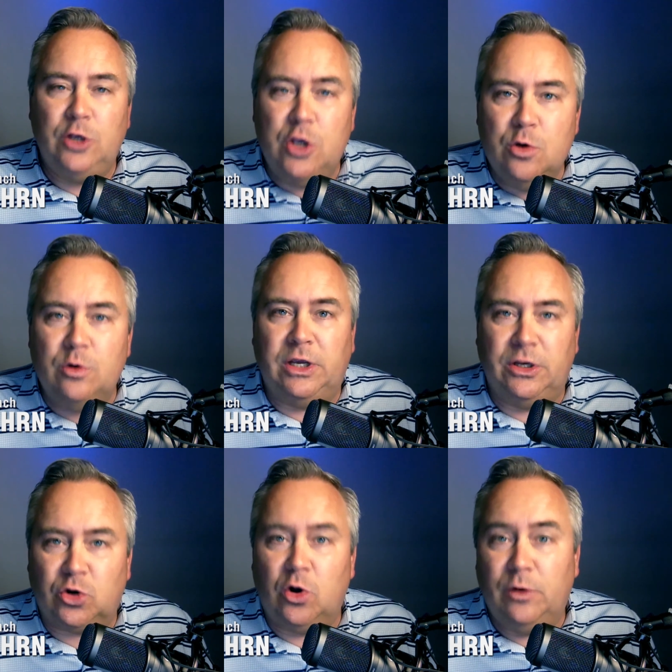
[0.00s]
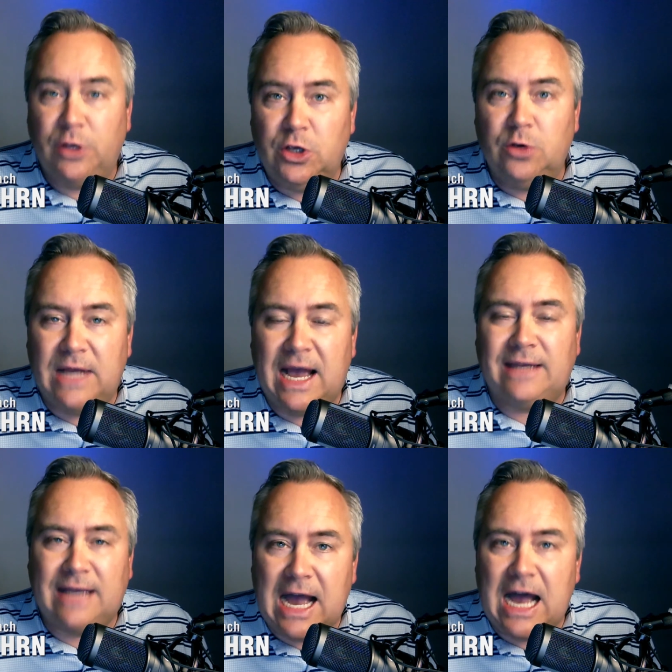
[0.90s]
You control
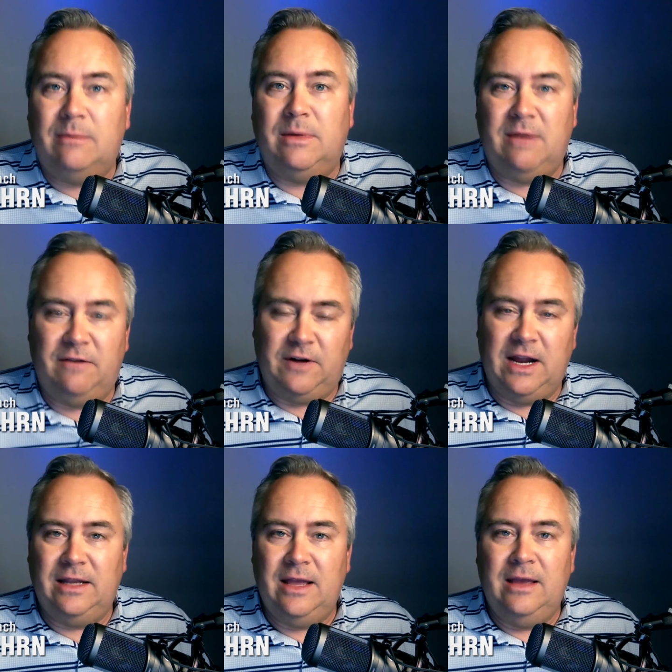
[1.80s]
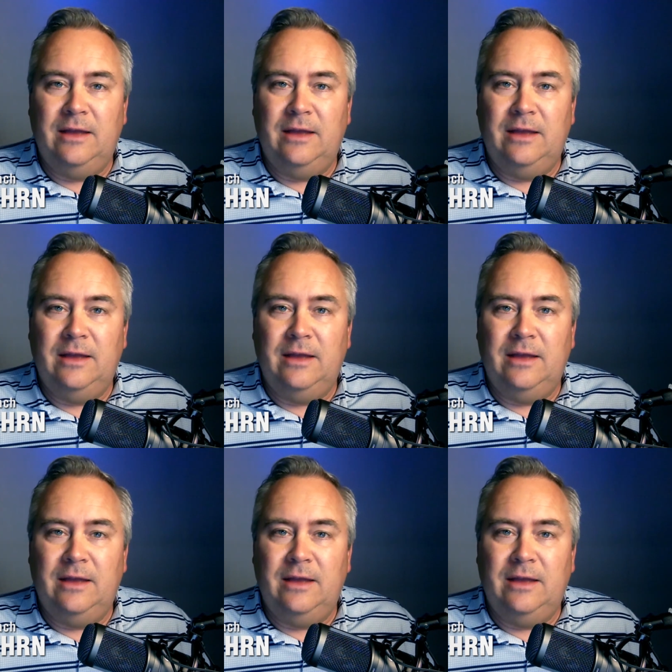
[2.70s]
you.com, my friend.